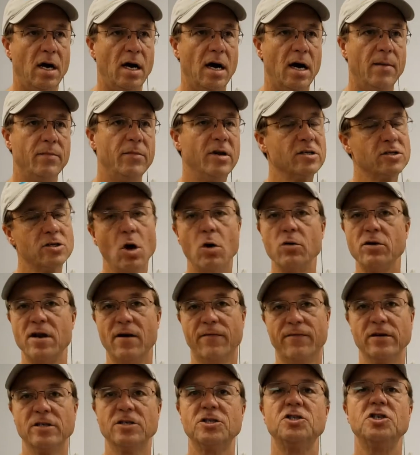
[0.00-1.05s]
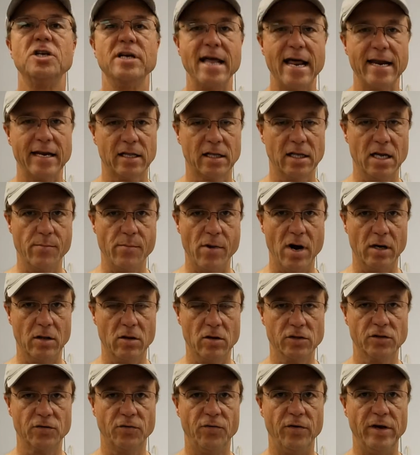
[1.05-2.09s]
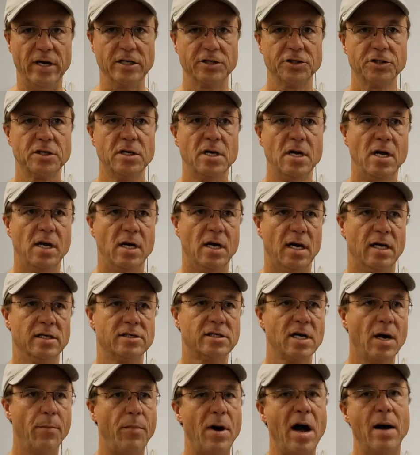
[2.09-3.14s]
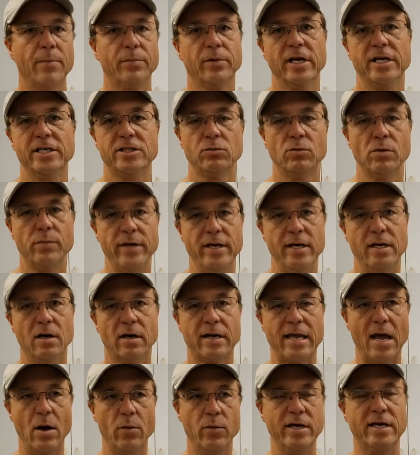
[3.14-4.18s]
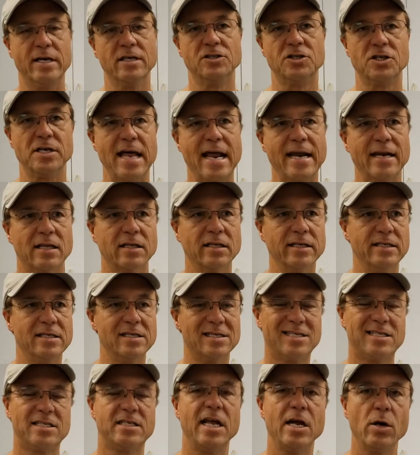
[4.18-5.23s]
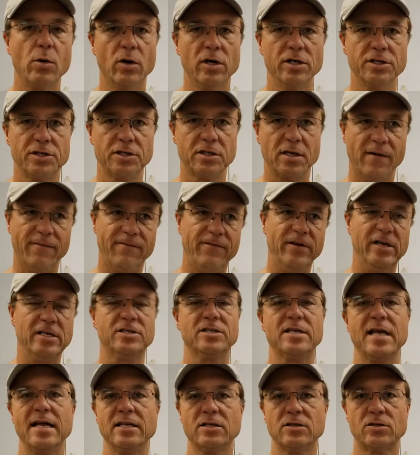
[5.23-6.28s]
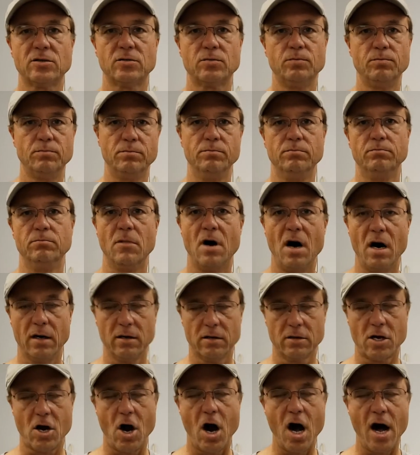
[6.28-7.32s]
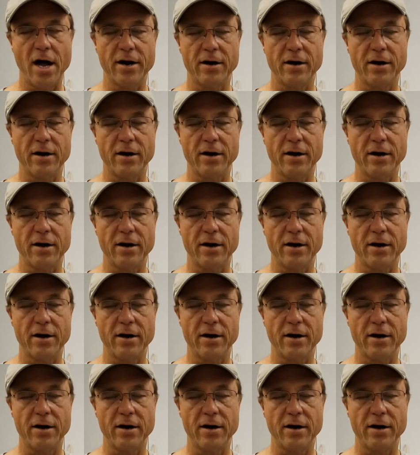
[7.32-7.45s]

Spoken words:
There's no difference genetically among those fish. A subpopulation would be, okay, we could genetically distinguish a fish that's caught